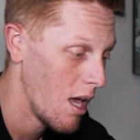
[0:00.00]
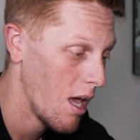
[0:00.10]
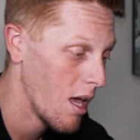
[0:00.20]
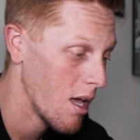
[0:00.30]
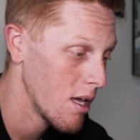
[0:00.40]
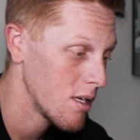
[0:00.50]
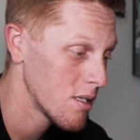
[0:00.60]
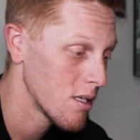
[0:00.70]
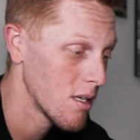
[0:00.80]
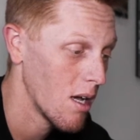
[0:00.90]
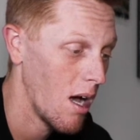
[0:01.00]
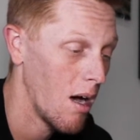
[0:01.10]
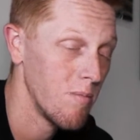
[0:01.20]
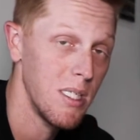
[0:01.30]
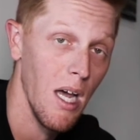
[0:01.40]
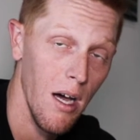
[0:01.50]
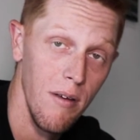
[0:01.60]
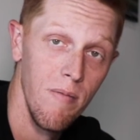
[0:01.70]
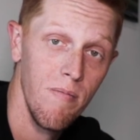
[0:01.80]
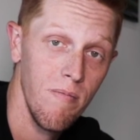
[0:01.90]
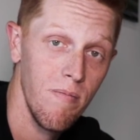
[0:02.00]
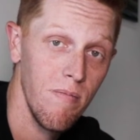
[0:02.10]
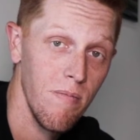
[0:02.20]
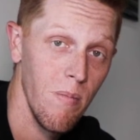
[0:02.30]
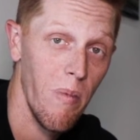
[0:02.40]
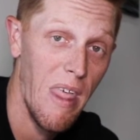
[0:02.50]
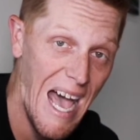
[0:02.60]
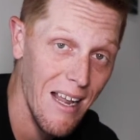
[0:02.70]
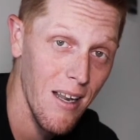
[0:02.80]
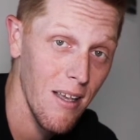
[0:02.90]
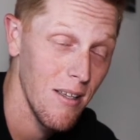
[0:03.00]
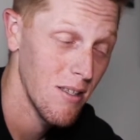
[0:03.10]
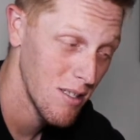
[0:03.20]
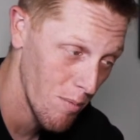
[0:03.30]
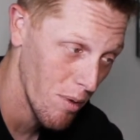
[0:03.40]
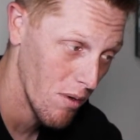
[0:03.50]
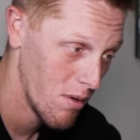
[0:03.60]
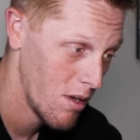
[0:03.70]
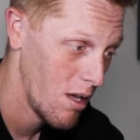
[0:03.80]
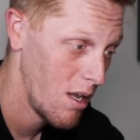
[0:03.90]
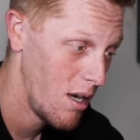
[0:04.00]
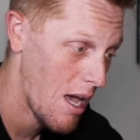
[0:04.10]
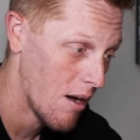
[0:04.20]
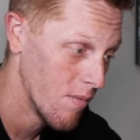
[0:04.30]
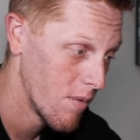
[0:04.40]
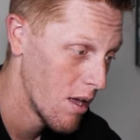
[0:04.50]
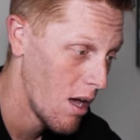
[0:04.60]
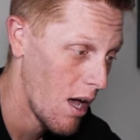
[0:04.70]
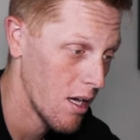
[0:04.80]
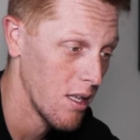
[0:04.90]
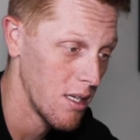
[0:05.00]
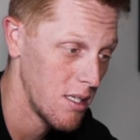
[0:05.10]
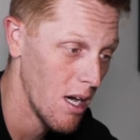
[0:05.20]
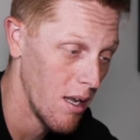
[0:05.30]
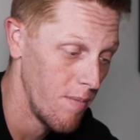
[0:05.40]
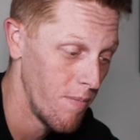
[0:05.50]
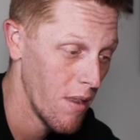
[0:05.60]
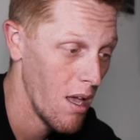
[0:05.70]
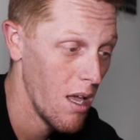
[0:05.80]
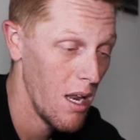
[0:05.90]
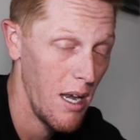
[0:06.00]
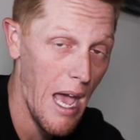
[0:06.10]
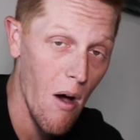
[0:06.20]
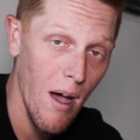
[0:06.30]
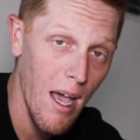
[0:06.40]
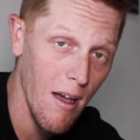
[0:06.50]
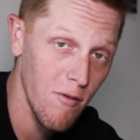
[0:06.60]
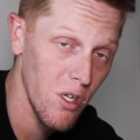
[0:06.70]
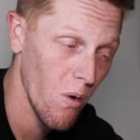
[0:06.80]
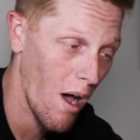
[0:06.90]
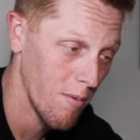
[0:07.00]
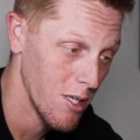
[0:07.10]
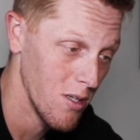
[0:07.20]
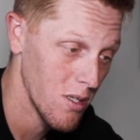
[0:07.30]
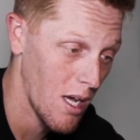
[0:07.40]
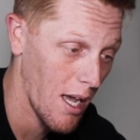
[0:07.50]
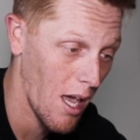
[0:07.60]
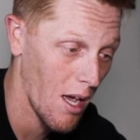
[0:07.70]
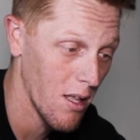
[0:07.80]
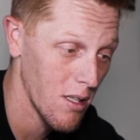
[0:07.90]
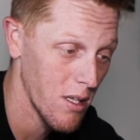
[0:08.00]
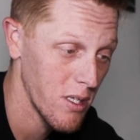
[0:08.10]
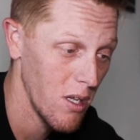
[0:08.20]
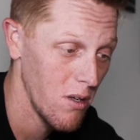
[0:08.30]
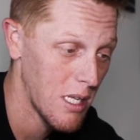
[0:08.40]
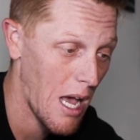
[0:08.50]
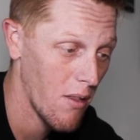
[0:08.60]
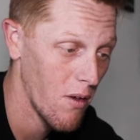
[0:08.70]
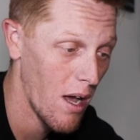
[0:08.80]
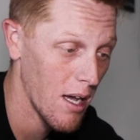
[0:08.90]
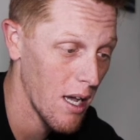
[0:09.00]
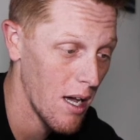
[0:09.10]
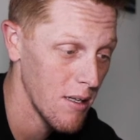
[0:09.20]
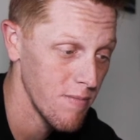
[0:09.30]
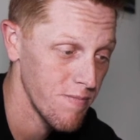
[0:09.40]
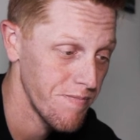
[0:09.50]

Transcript: and I'm done. That simple. Now, I click done. Now I have 2 options. I can click this little download icon,